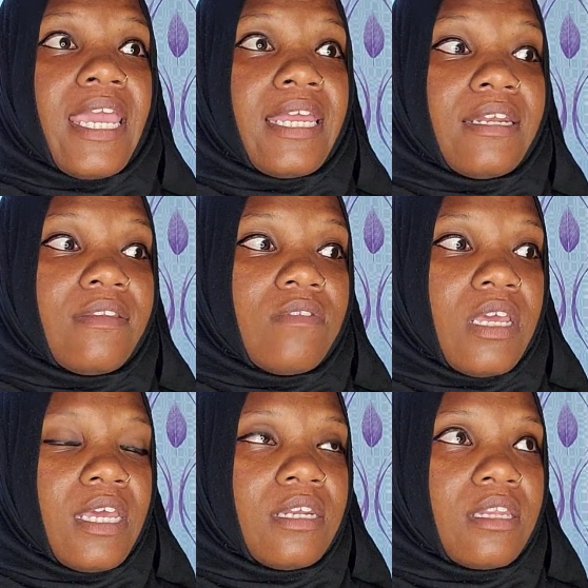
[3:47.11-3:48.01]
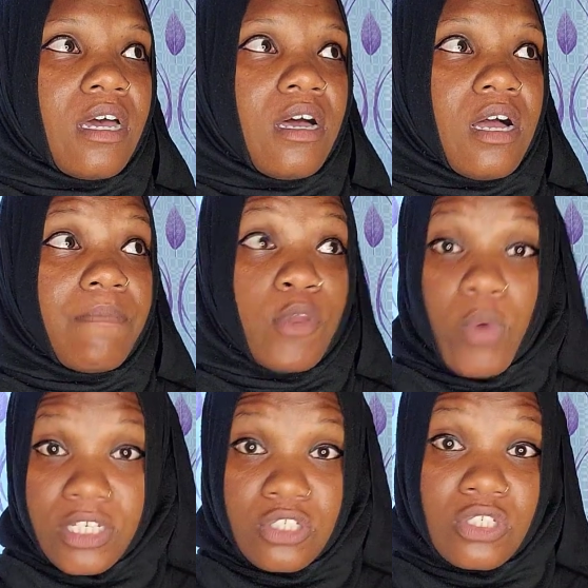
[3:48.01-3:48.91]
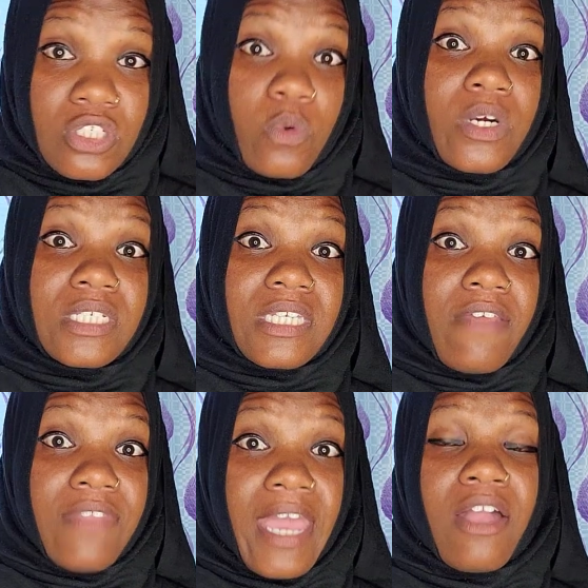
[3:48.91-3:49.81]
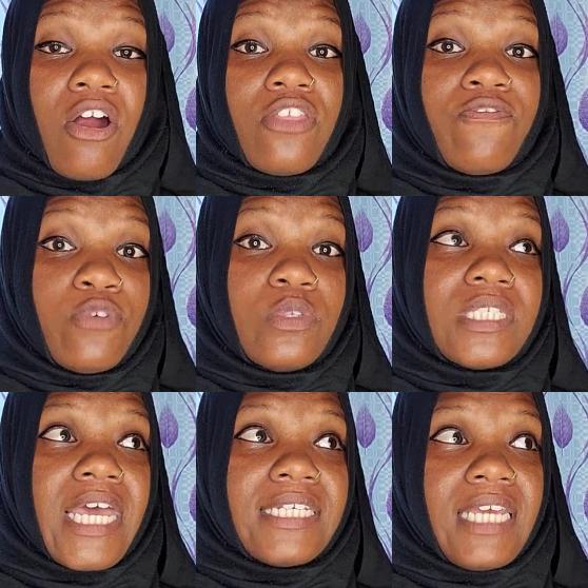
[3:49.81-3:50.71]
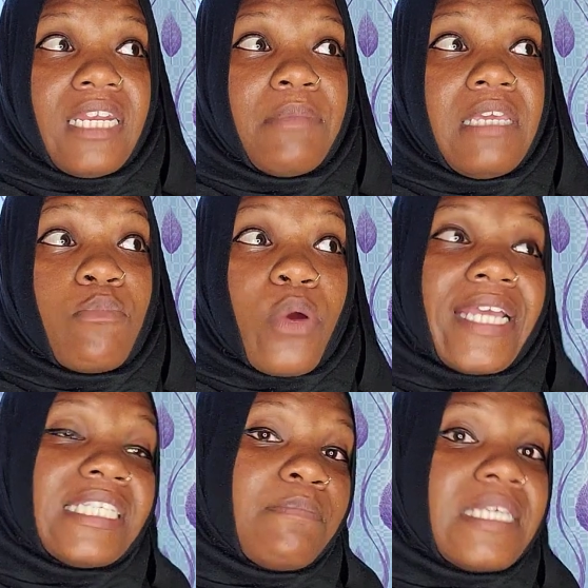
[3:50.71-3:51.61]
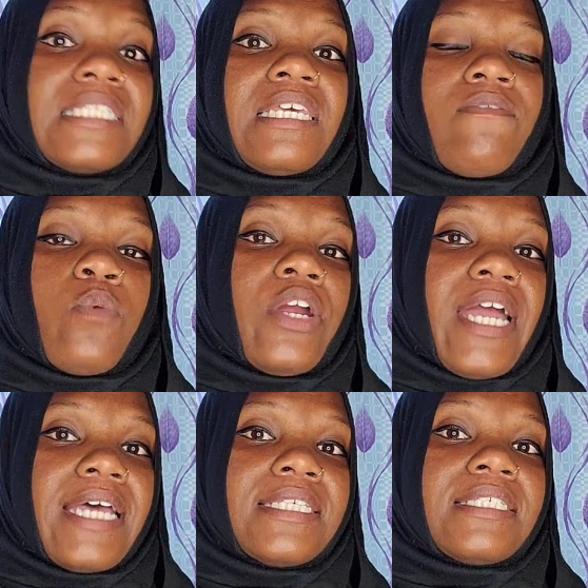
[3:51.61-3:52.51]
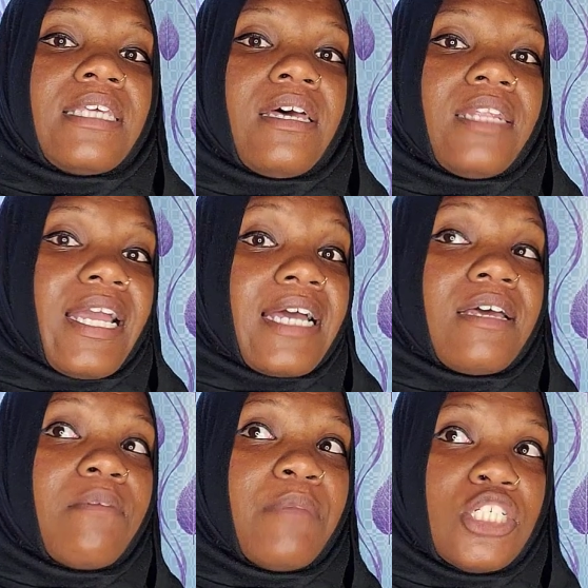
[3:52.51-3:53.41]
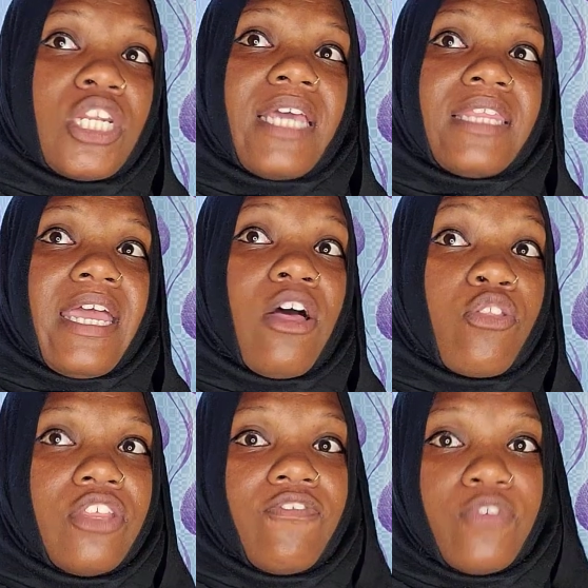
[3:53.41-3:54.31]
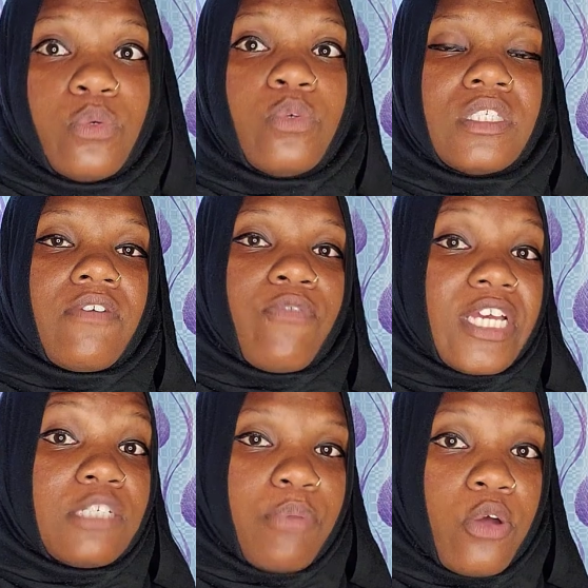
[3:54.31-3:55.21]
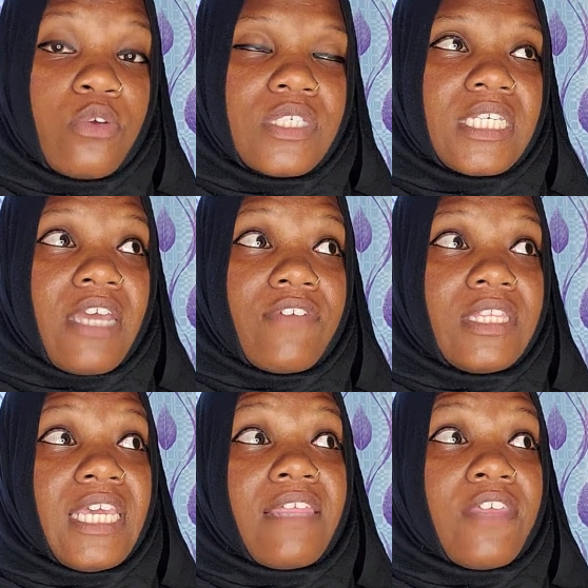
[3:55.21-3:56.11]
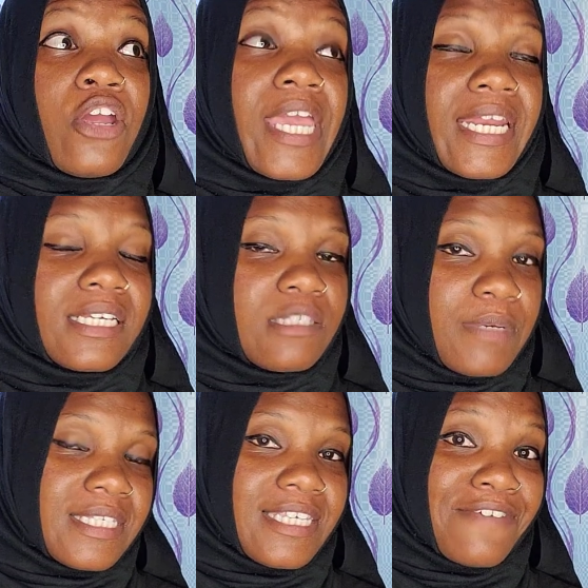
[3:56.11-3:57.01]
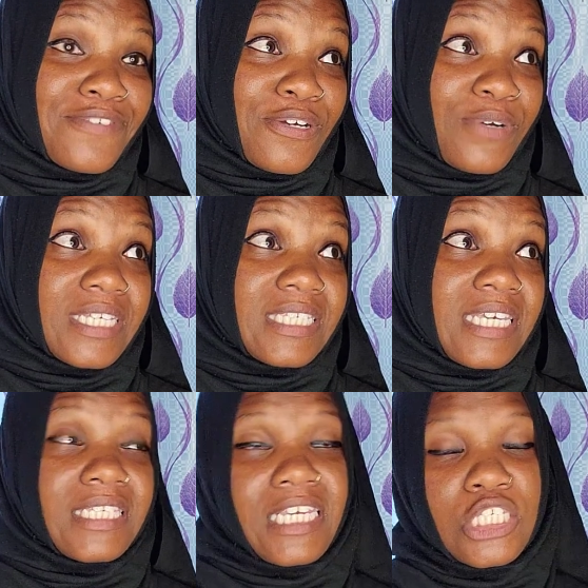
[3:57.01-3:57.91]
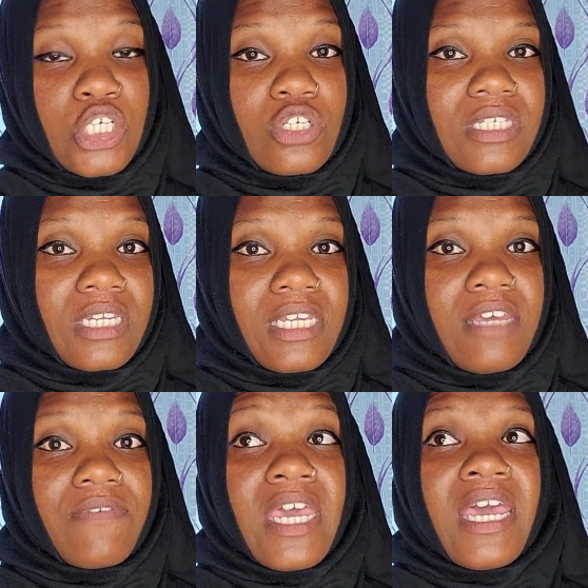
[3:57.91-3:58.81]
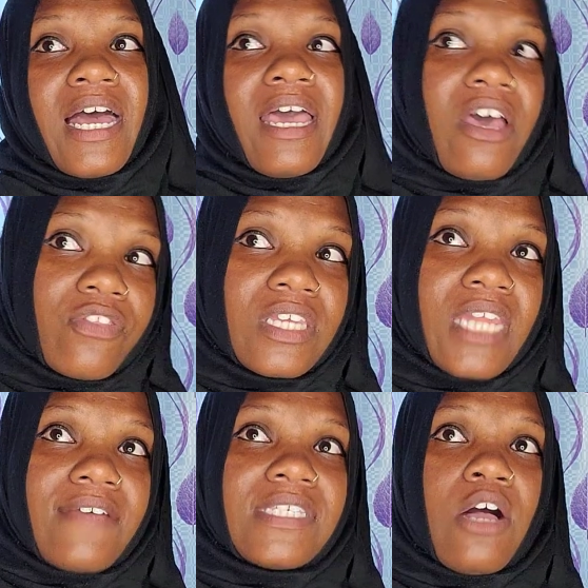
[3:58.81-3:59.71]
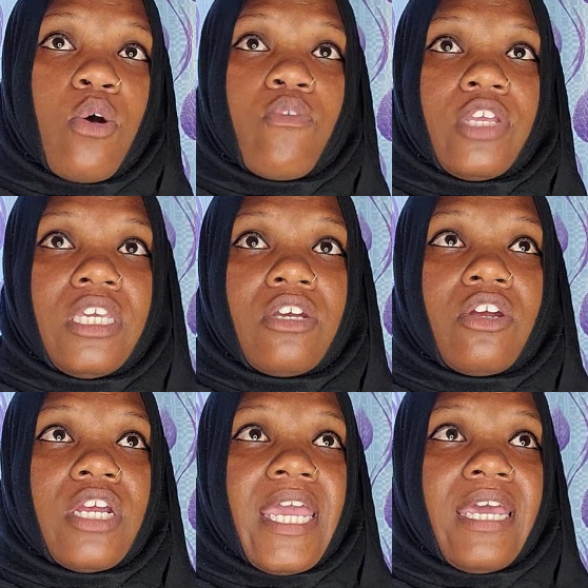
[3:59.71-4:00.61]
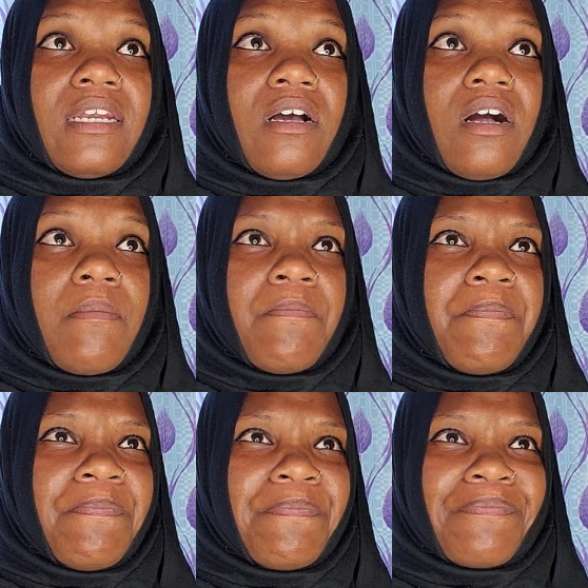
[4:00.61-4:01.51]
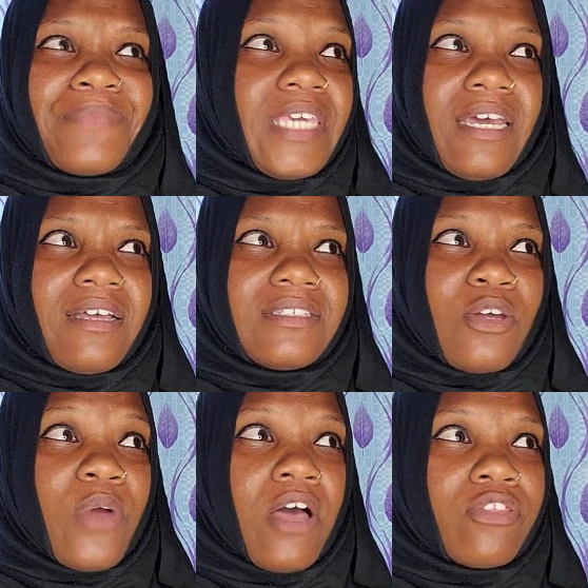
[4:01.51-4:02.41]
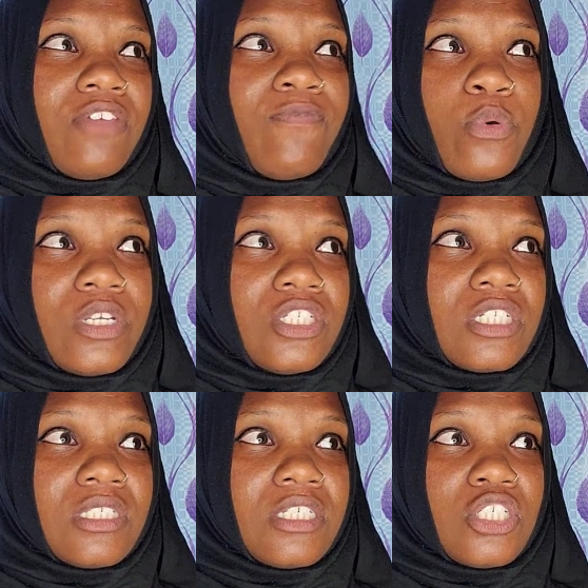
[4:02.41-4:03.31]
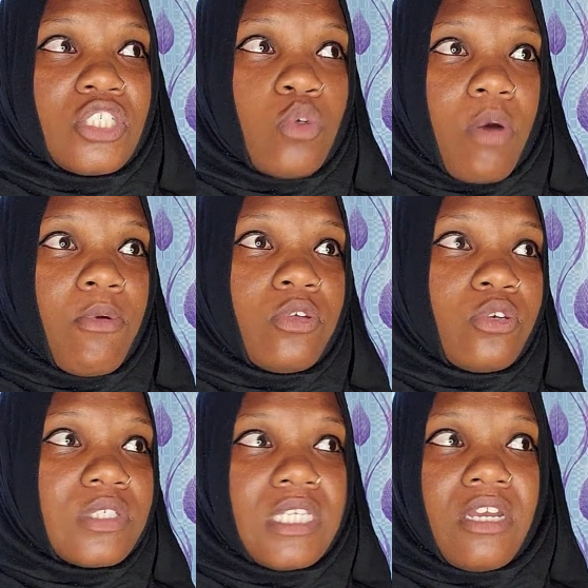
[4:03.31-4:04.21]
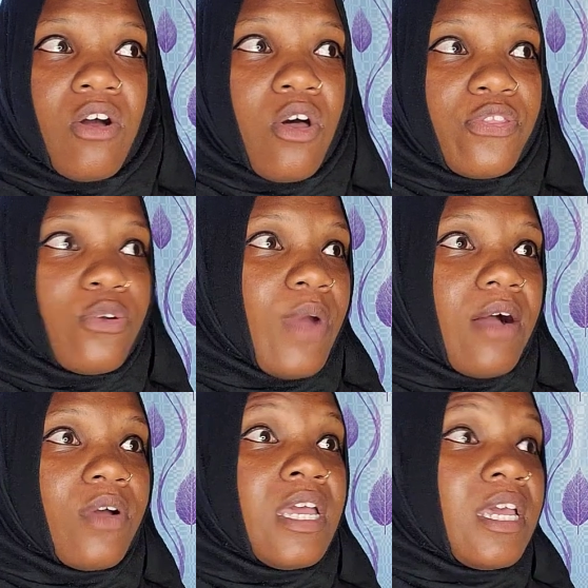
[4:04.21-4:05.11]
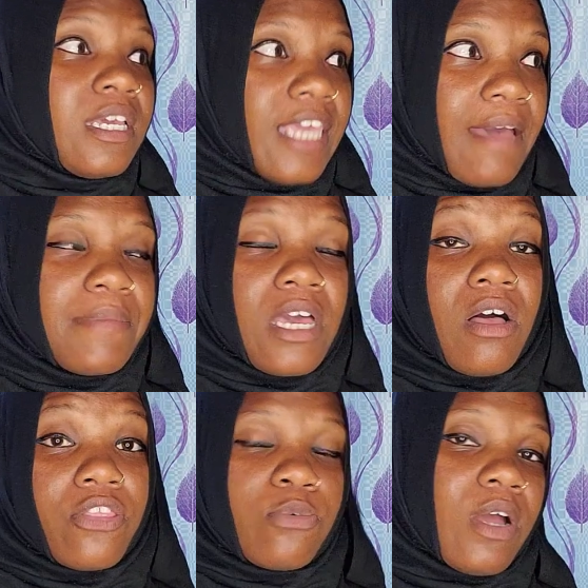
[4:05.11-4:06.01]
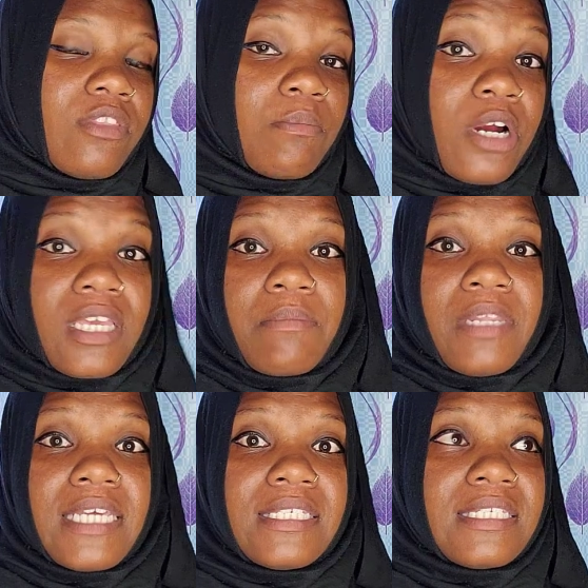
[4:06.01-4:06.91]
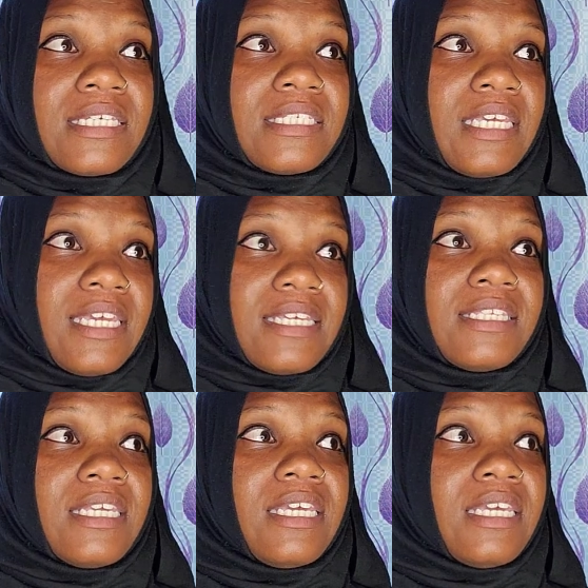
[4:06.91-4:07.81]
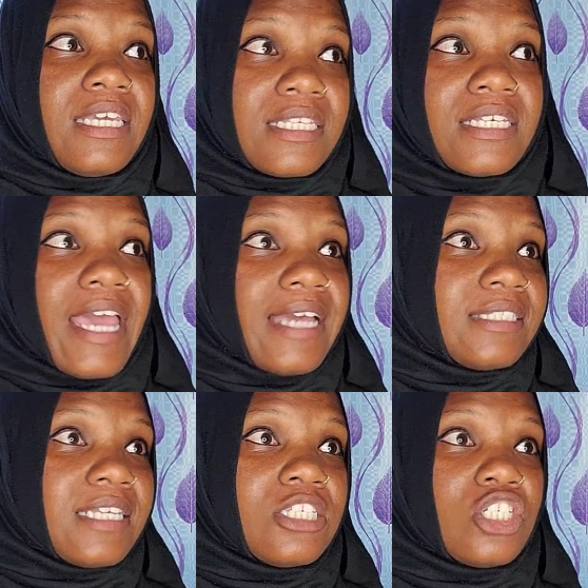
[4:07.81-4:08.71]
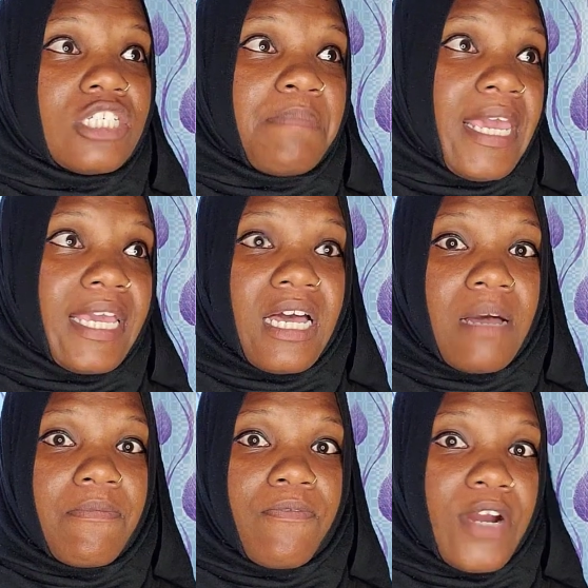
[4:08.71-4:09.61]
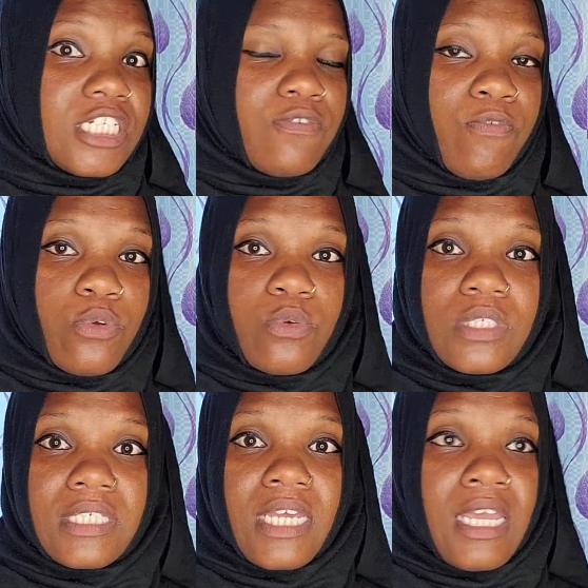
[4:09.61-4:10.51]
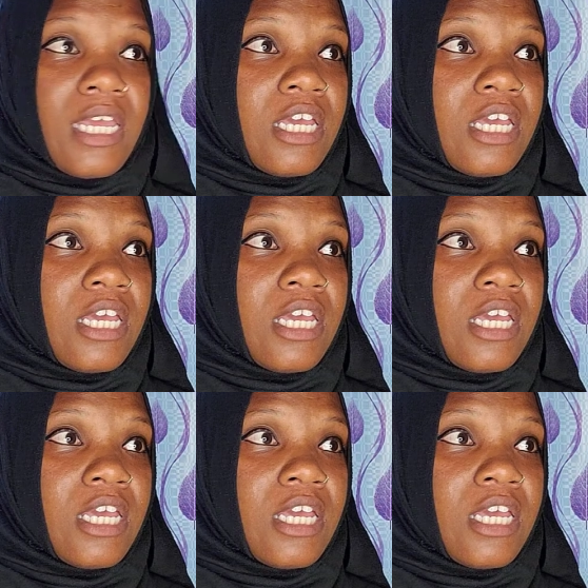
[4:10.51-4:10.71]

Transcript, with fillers: in in the um the western stores they are the foods that tend to be more expensive whereas uh, like i mentioned like the healthy foods the fresh produce and everything they're inexpensive so it's it's easier to live a healthy lifestyle here and um yeah so healthy food is just it's just normal you'll see it all throughout gambia all throughout the marketplaces it's easy easy access to just pick up fresh fruits